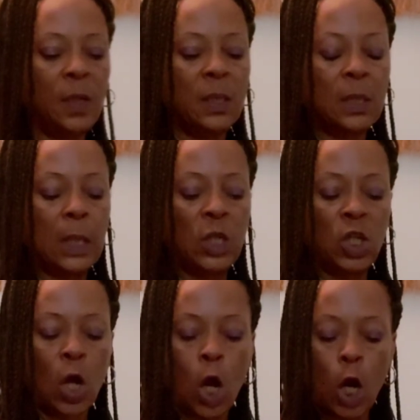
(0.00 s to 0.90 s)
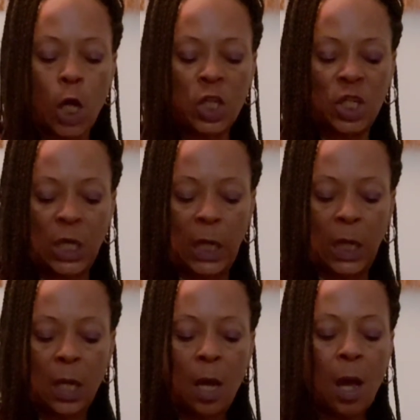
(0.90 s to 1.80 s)
but it's like
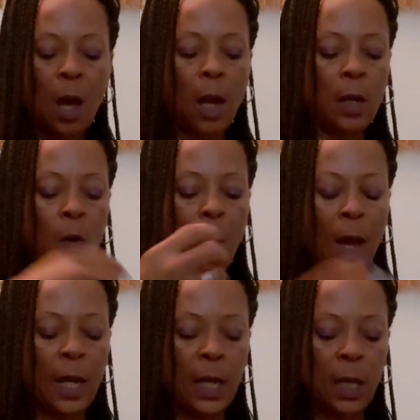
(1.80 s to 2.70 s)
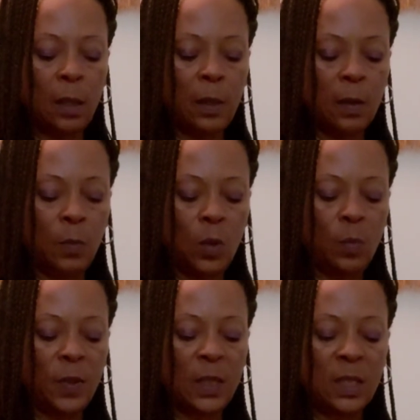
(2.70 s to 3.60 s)
I know I heal in the moon, but the